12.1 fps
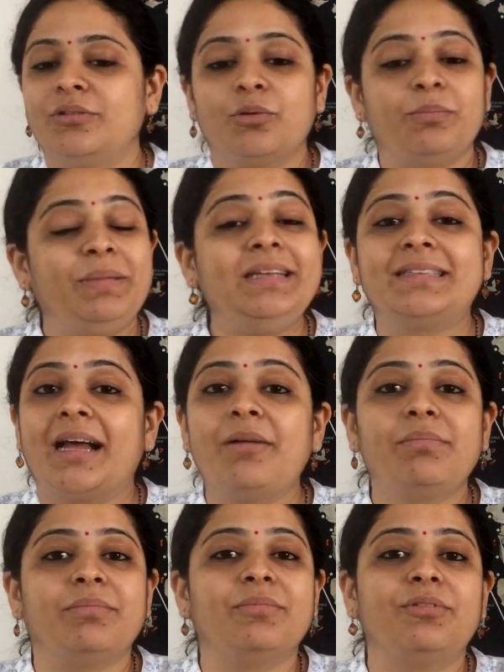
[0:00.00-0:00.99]
So please
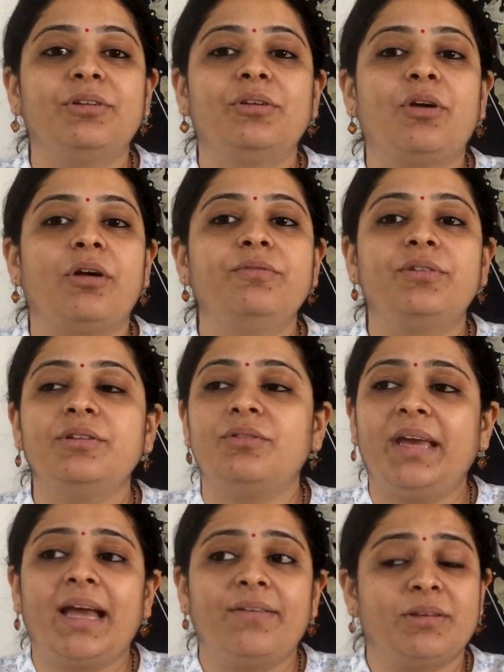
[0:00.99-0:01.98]
come for the conference.
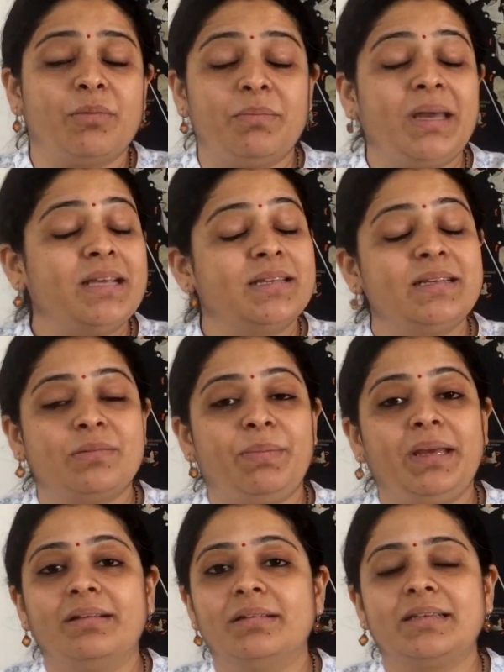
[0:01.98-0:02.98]
We have some amazing
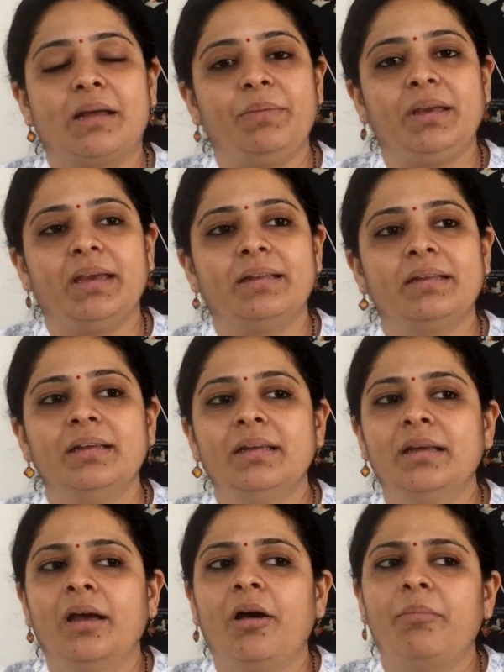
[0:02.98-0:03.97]
speakers coming in.
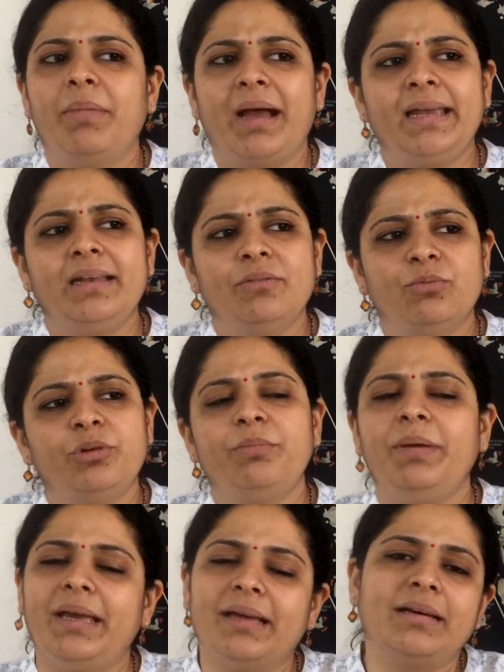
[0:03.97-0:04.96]
Mine
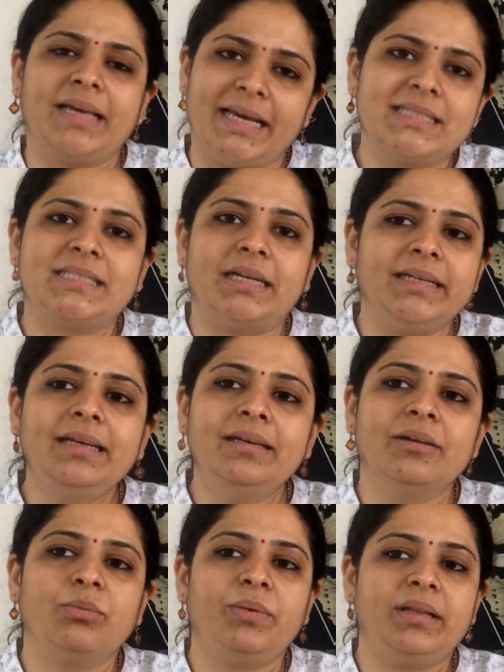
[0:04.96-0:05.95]
would be a case study
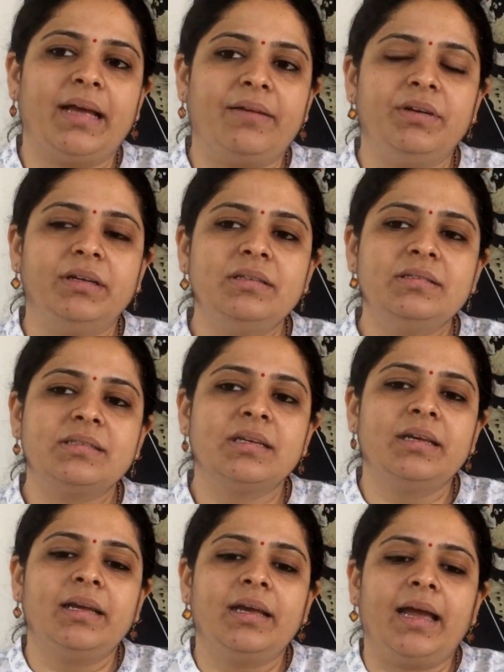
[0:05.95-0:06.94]
with evidence
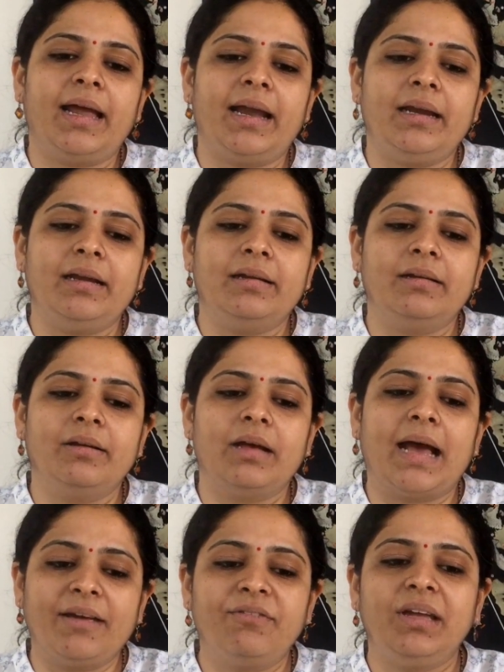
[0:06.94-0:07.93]
and
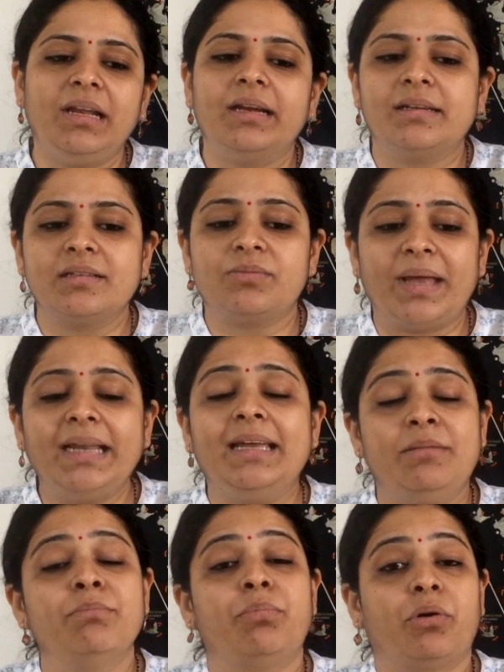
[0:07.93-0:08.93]
I feel it is
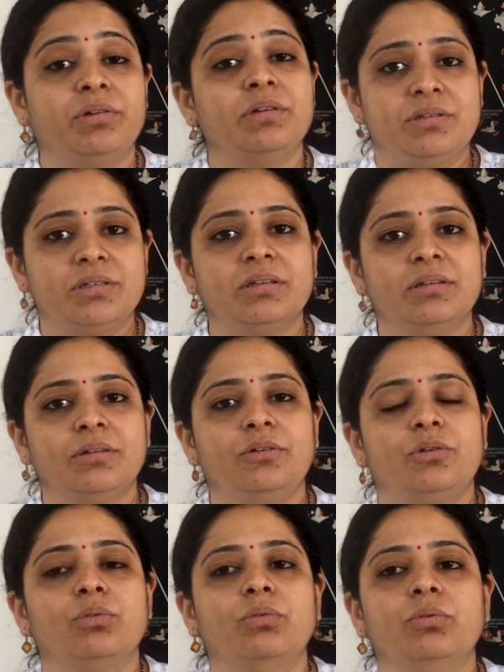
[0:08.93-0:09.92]
very important
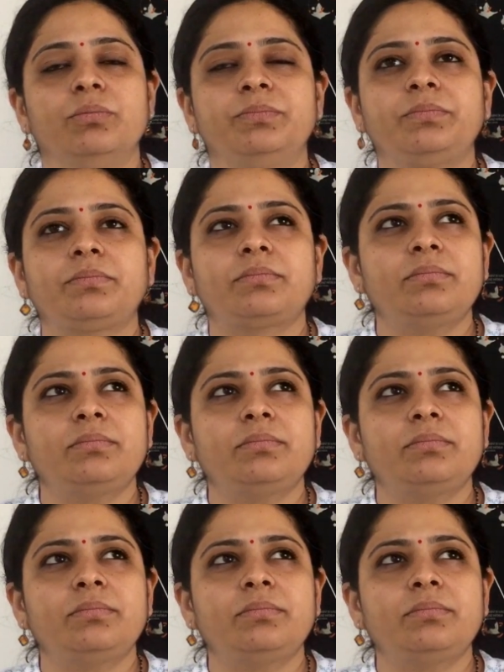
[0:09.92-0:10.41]
to